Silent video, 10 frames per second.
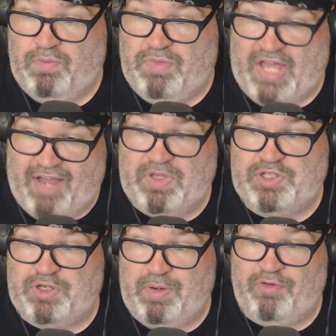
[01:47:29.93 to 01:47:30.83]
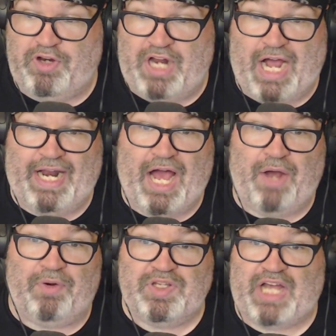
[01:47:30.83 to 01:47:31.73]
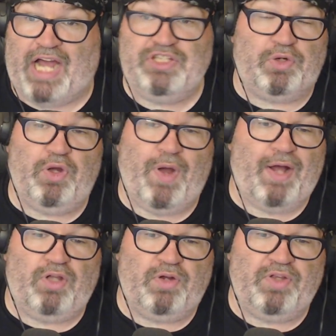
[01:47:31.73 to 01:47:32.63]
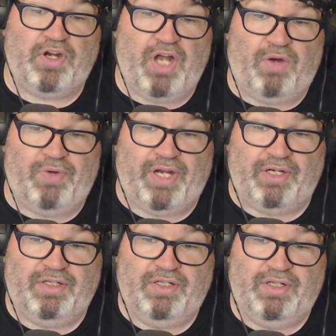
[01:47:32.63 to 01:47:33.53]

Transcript: They have been streaming for nine hours. I don't know how long they're going.